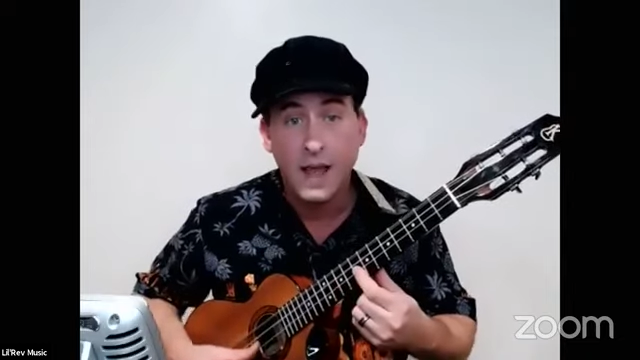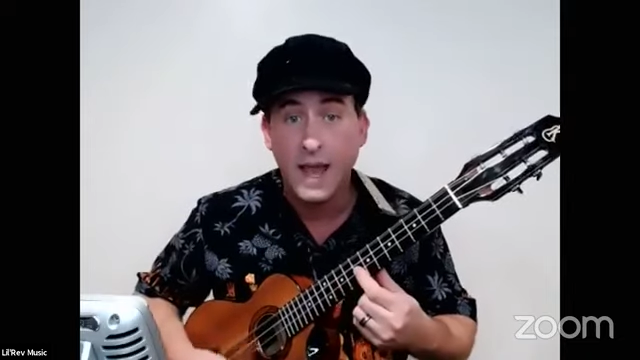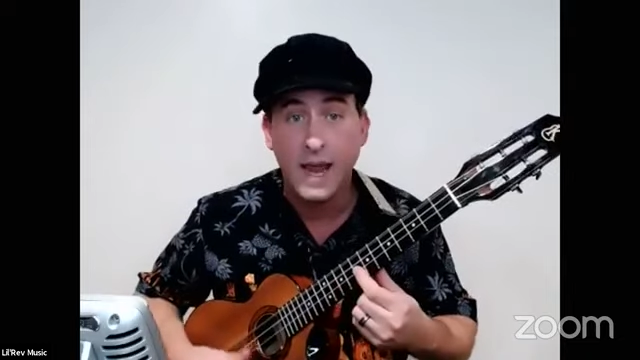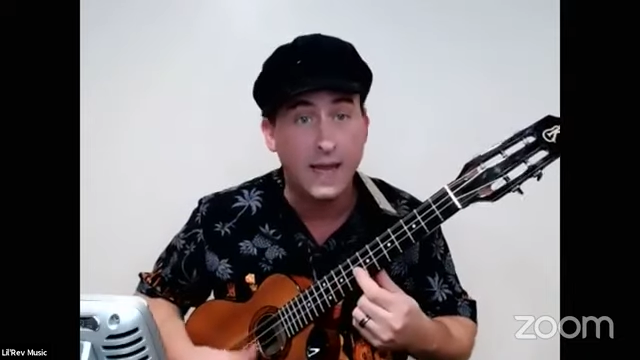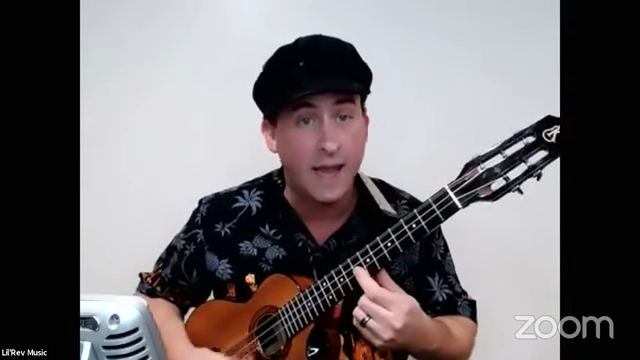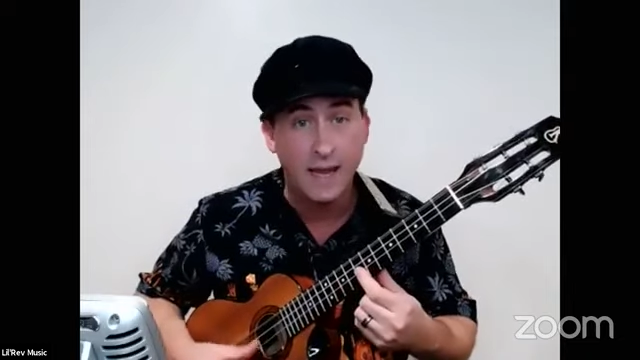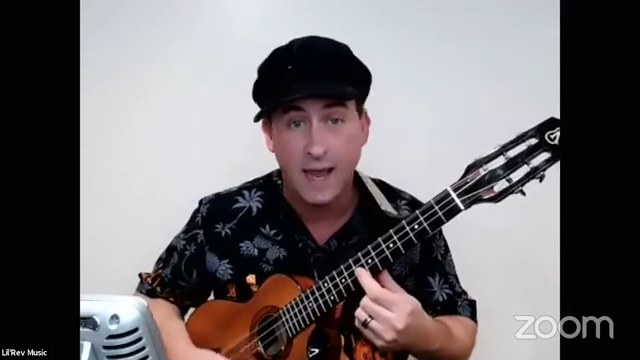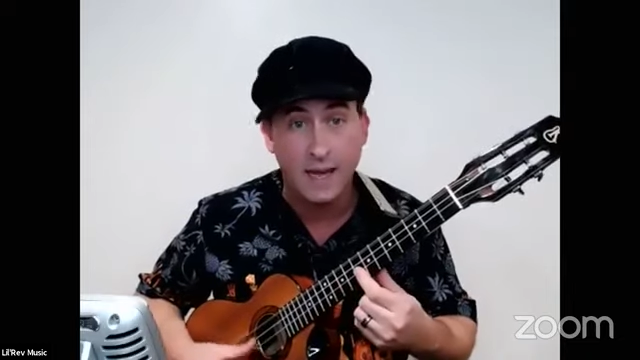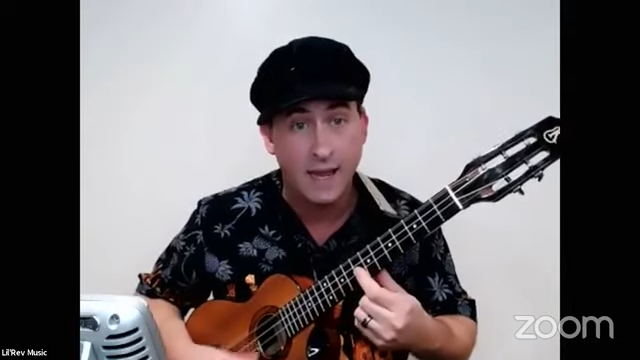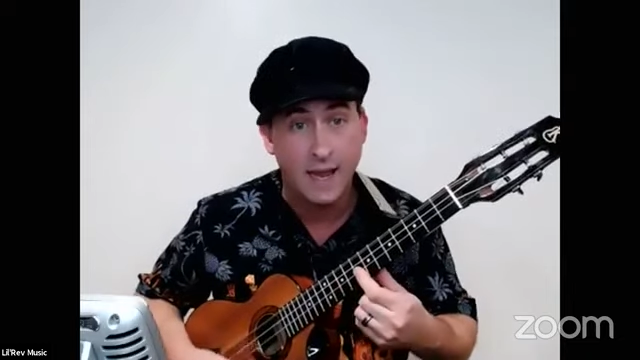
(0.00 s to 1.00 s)
8, 8, 8,
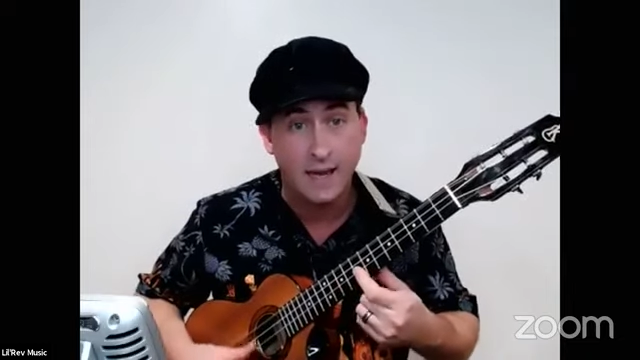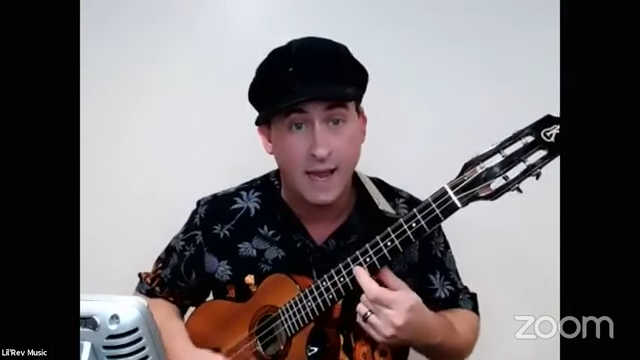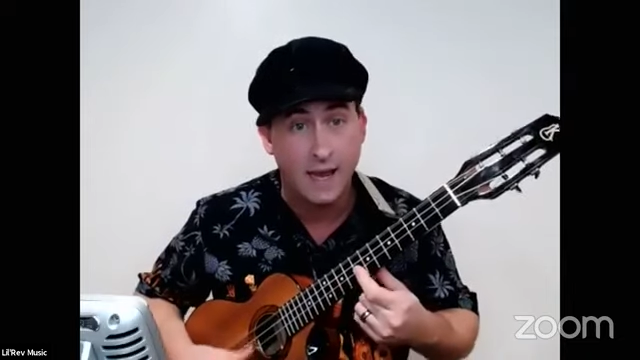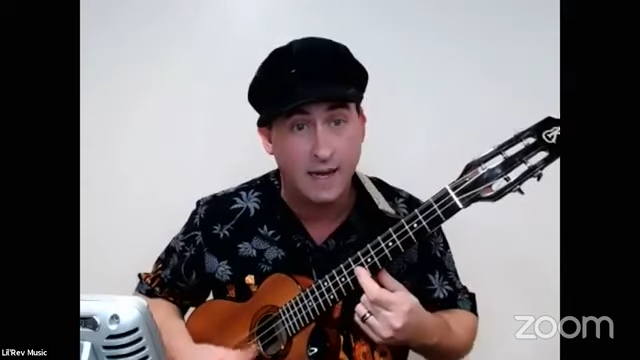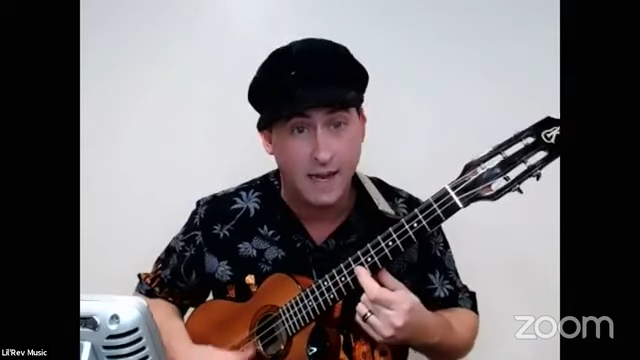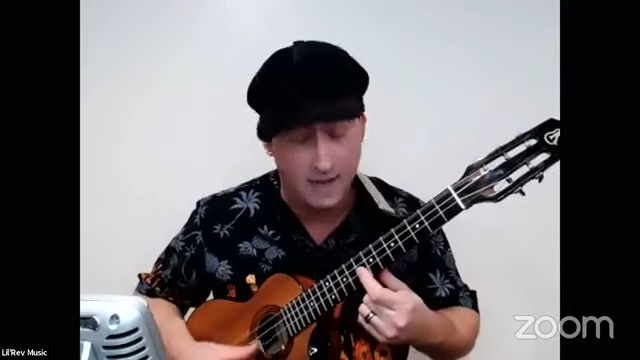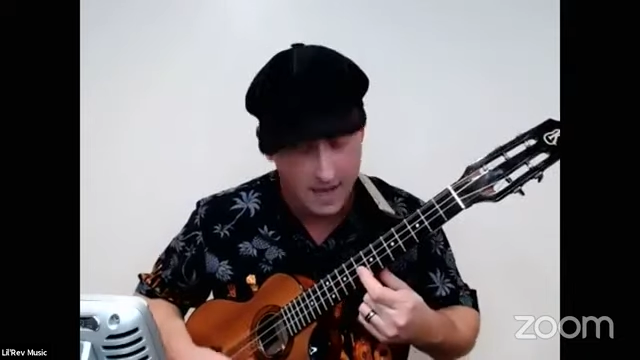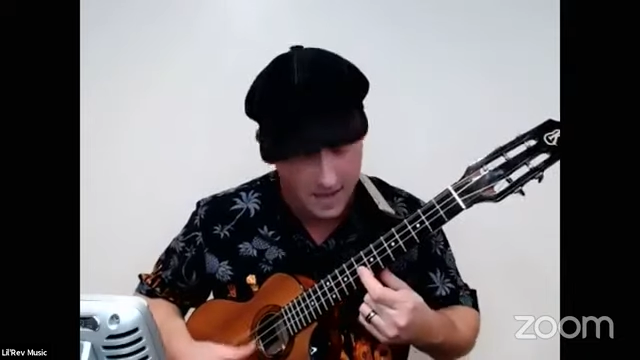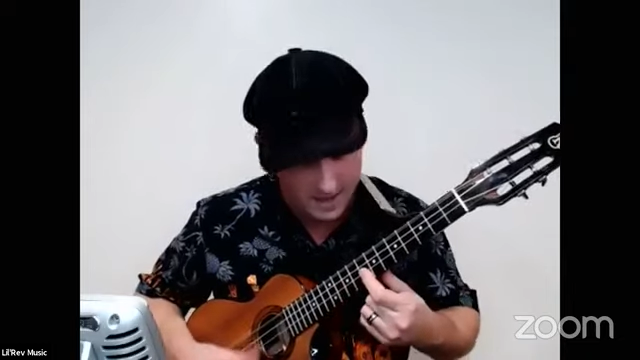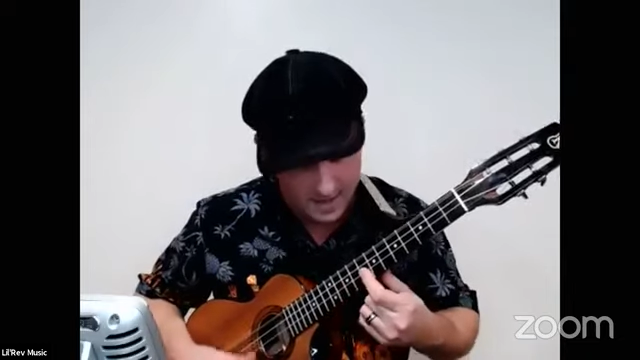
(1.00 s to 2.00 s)
8, 8, 8,
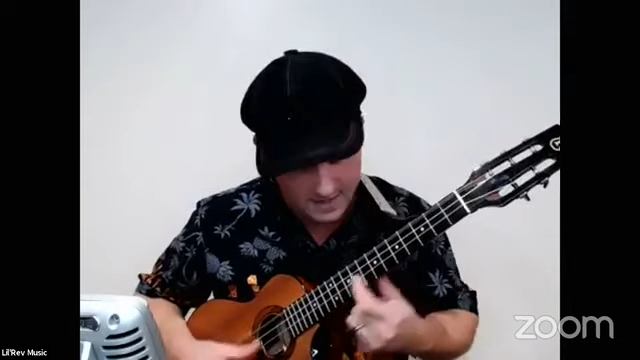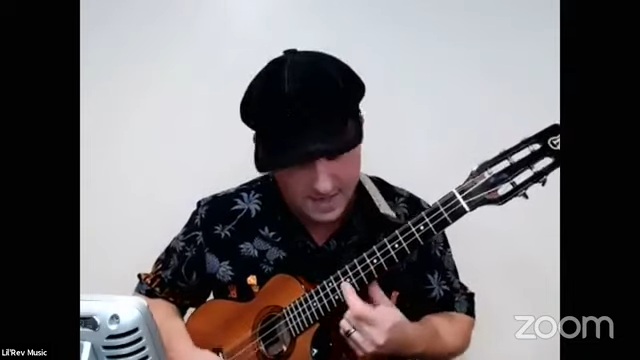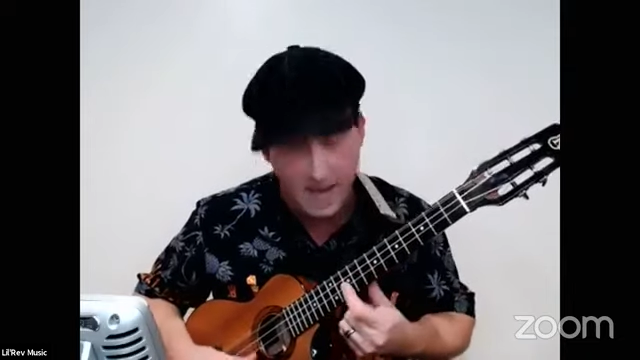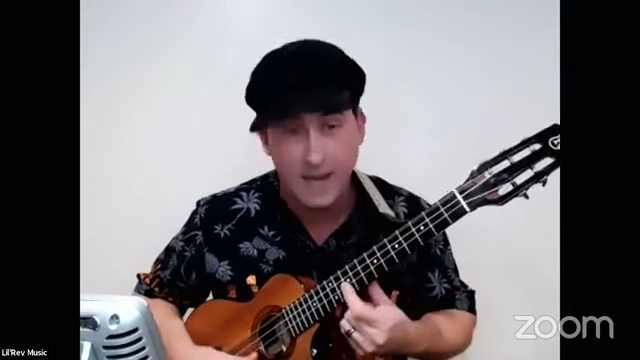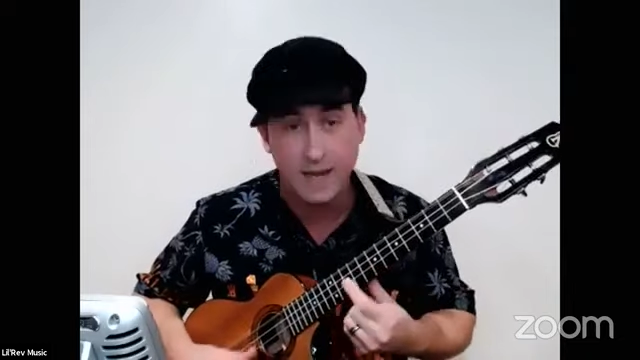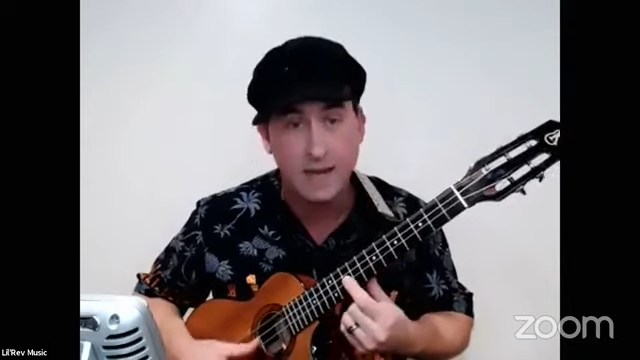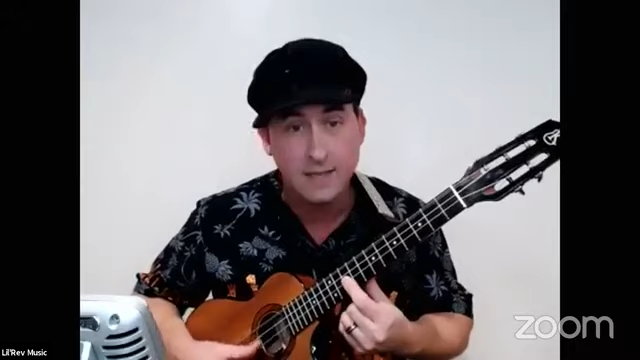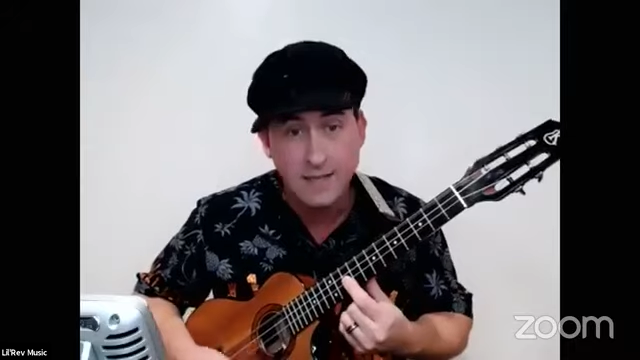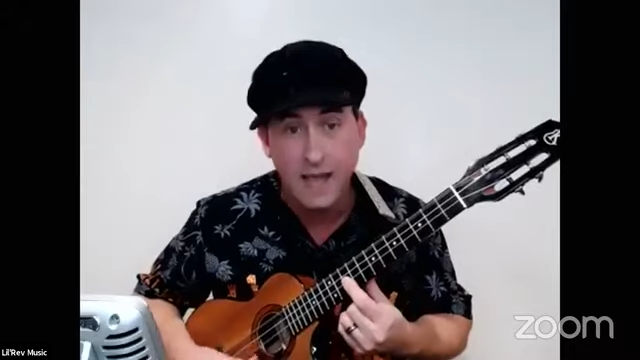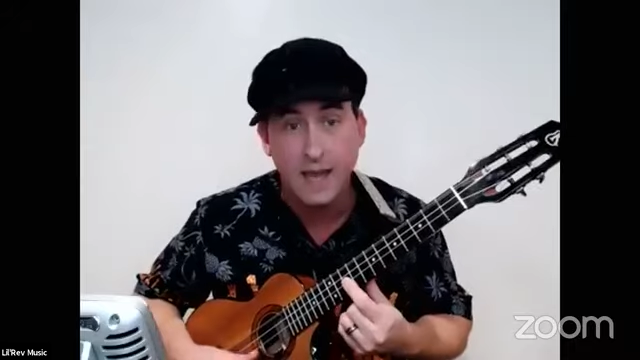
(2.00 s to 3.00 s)
8, 8, 10,
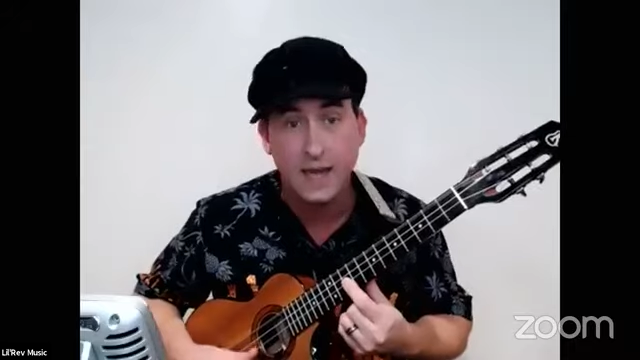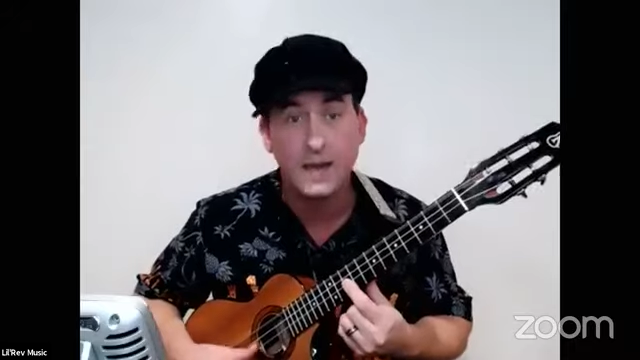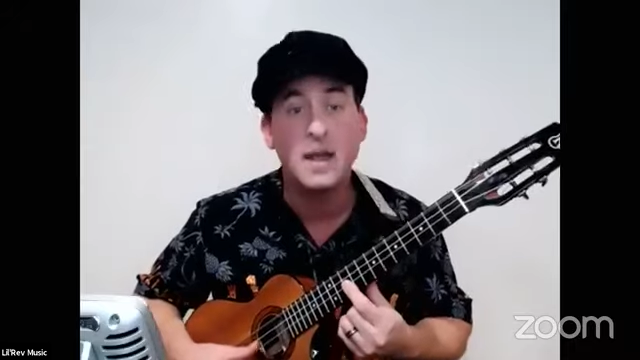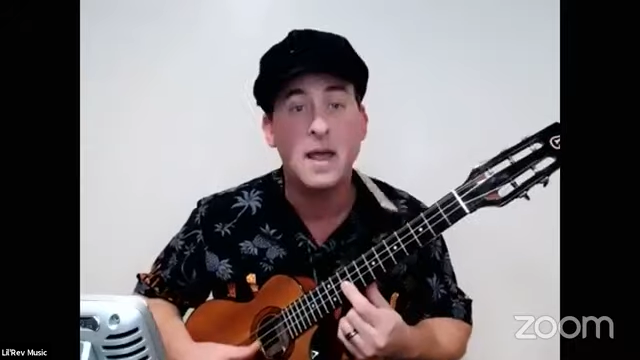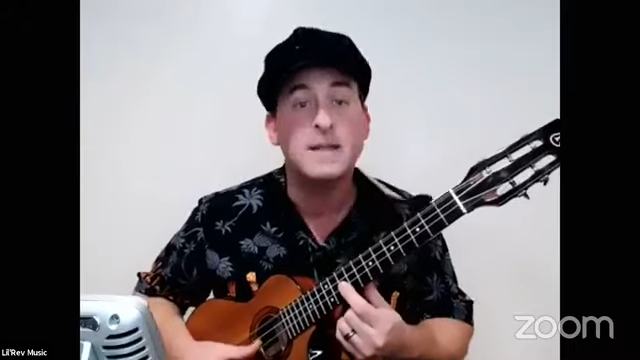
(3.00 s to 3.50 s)
10,